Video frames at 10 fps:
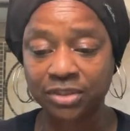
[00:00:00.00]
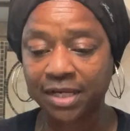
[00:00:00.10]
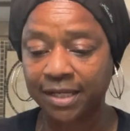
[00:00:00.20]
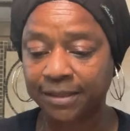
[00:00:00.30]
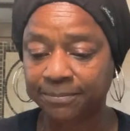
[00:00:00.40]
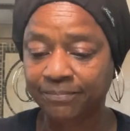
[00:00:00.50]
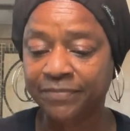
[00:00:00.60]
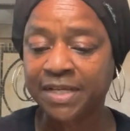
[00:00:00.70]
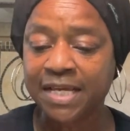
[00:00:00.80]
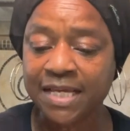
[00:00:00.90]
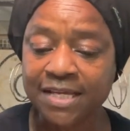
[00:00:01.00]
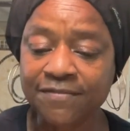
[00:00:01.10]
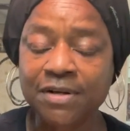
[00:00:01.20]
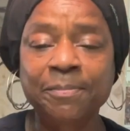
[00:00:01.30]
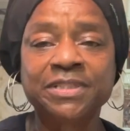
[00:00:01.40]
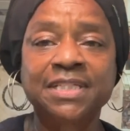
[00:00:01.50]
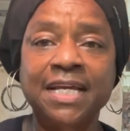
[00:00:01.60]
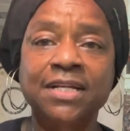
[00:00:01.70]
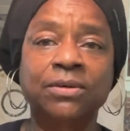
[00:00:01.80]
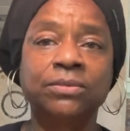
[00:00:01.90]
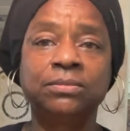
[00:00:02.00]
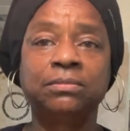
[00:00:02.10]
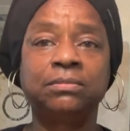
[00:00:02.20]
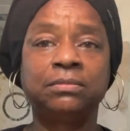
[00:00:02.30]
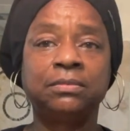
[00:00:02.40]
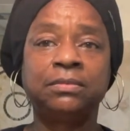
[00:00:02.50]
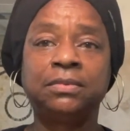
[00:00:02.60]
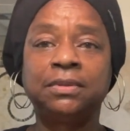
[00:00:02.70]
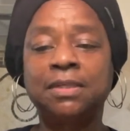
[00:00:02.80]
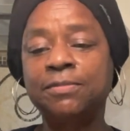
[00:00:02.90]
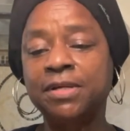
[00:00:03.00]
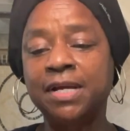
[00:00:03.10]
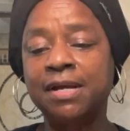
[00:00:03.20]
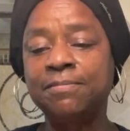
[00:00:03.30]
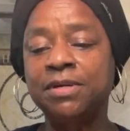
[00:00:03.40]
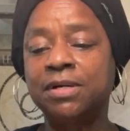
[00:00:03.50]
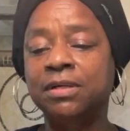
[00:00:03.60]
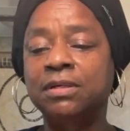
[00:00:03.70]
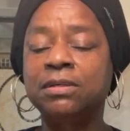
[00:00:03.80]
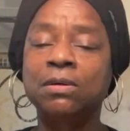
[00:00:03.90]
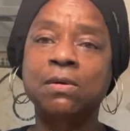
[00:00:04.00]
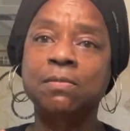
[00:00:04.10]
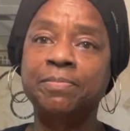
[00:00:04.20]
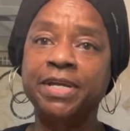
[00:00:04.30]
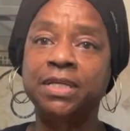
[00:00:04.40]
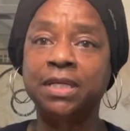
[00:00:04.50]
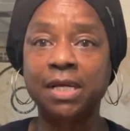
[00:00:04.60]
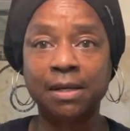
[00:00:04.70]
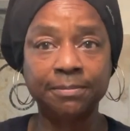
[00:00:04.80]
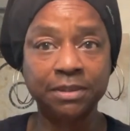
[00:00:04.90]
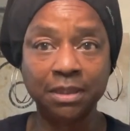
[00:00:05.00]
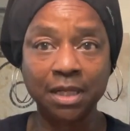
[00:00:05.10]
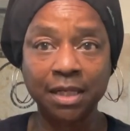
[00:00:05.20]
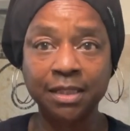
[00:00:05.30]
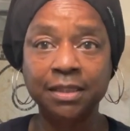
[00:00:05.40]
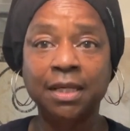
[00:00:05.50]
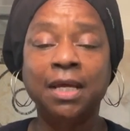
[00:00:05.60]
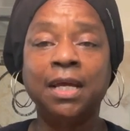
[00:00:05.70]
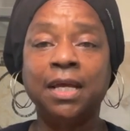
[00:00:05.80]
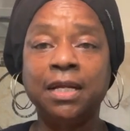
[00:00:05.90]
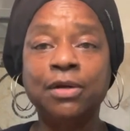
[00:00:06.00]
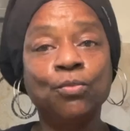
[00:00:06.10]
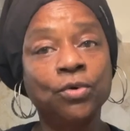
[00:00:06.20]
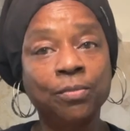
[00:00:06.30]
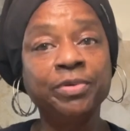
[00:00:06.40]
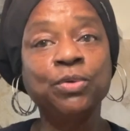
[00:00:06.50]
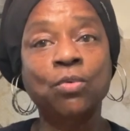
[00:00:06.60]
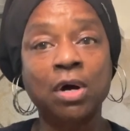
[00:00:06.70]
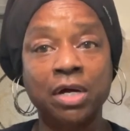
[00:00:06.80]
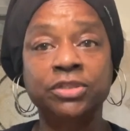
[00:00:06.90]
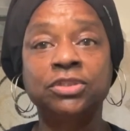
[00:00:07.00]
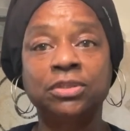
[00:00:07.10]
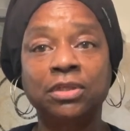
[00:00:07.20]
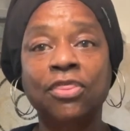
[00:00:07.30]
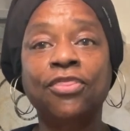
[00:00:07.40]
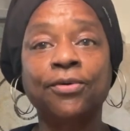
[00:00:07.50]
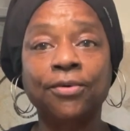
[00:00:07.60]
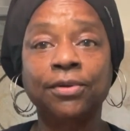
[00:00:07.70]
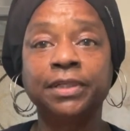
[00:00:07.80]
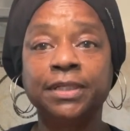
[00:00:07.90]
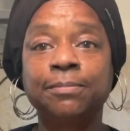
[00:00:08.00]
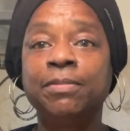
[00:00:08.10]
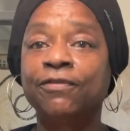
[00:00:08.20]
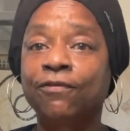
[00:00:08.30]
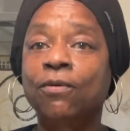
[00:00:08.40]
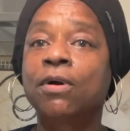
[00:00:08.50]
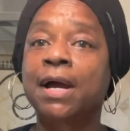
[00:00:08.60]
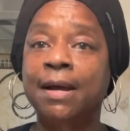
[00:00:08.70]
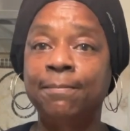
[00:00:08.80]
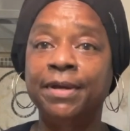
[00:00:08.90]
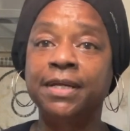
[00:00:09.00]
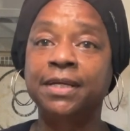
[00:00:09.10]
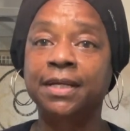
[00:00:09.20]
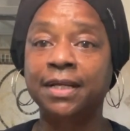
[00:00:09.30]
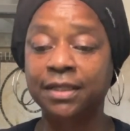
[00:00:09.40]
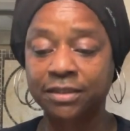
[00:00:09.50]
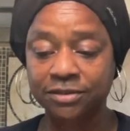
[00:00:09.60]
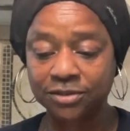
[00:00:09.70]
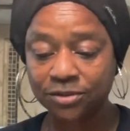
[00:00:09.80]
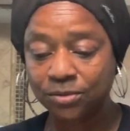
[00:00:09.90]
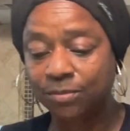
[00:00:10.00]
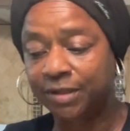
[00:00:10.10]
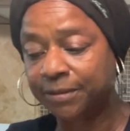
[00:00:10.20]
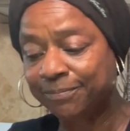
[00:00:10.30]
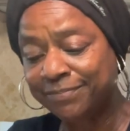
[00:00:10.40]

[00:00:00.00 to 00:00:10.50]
that. Even a potato. I'm going to have me a good old baked yam today, and it will be washed thoroughly before I bake it and consume it.